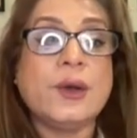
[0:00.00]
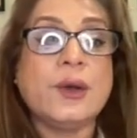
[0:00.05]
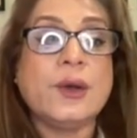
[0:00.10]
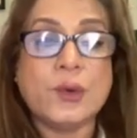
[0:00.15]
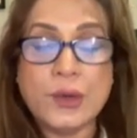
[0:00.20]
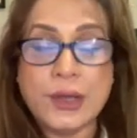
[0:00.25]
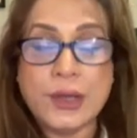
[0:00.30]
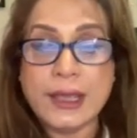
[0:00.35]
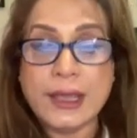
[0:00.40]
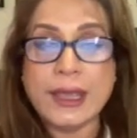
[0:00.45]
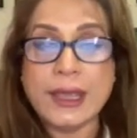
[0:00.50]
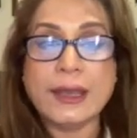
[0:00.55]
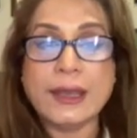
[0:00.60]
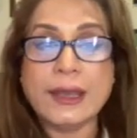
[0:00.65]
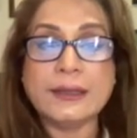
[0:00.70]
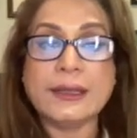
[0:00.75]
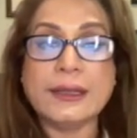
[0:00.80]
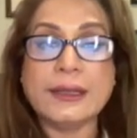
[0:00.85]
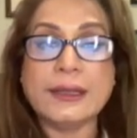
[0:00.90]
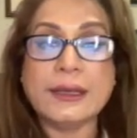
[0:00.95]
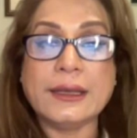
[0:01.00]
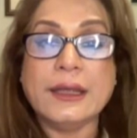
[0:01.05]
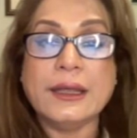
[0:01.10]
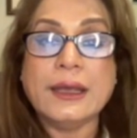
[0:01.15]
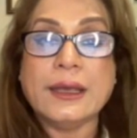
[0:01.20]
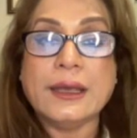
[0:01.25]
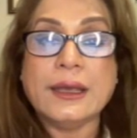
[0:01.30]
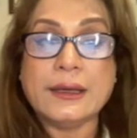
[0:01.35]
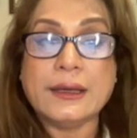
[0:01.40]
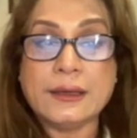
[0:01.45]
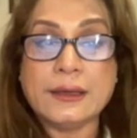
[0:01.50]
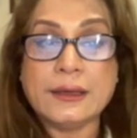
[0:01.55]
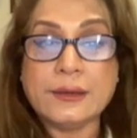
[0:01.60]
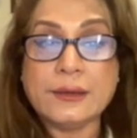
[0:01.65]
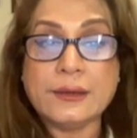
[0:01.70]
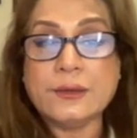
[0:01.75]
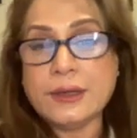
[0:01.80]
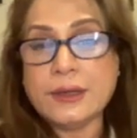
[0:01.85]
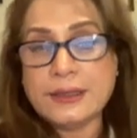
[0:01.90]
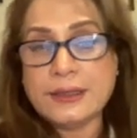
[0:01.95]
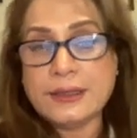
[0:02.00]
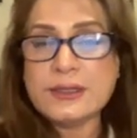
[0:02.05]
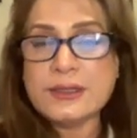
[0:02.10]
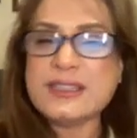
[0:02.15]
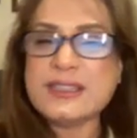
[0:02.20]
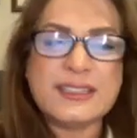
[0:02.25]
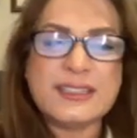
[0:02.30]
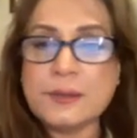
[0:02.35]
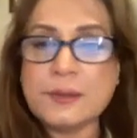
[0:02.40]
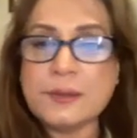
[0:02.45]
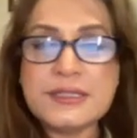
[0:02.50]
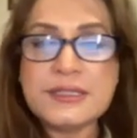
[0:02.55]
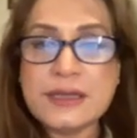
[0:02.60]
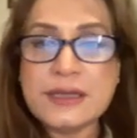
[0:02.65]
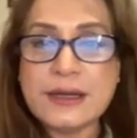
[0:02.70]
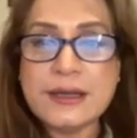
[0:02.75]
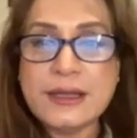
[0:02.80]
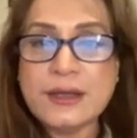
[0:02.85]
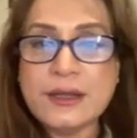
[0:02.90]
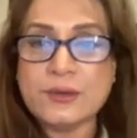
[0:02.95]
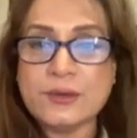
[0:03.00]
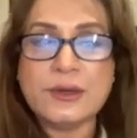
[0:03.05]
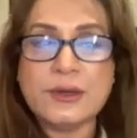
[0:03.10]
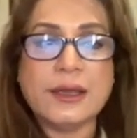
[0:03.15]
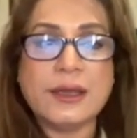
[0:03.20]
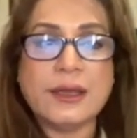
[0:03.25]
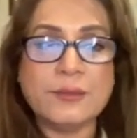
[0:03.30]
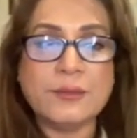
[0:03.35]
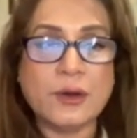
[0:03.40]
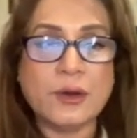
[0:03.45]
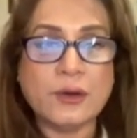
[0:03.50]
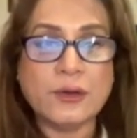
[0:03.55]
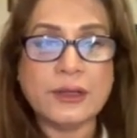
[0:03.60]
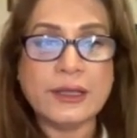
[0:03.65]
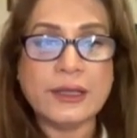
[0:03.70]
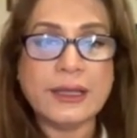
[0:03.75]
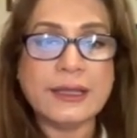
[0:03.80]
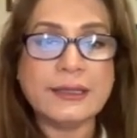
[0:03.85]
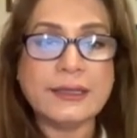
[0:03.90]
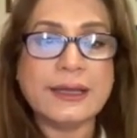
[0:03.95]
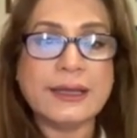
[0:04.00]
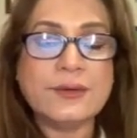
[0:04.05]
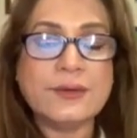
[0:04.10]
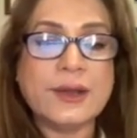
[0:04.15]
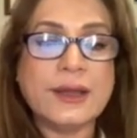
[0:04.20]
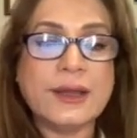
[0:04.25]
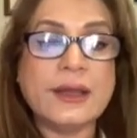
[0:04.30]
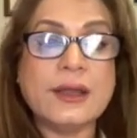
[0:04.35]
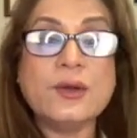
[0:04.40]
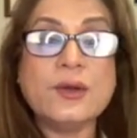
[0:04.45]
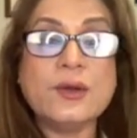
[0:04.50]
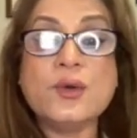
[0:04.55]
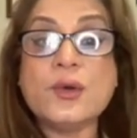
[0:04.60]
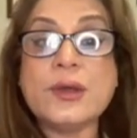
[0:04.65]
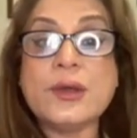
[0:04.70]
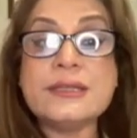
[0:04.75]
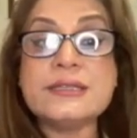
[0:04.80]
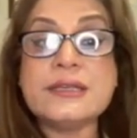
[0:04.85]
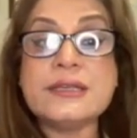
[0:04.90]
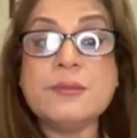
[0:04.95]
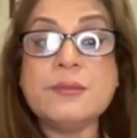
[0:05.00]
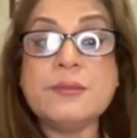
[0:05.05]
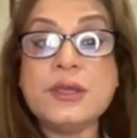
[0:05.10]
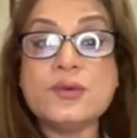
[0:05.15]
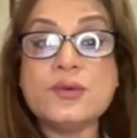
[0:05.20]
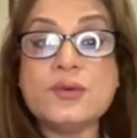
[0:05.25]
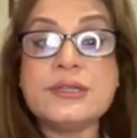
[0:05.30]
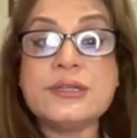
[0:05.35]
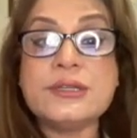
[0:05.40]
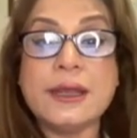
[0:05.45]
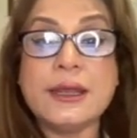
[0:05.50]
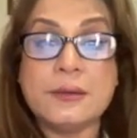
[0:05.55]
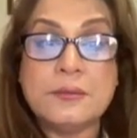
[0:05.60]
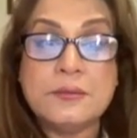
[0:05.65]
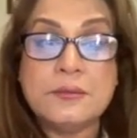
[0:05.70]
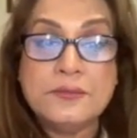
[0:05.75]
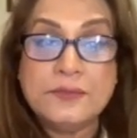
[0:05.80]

Okay, and then okay, the some study. Okay, I'm not looking at that right now. Coenzyme Q10.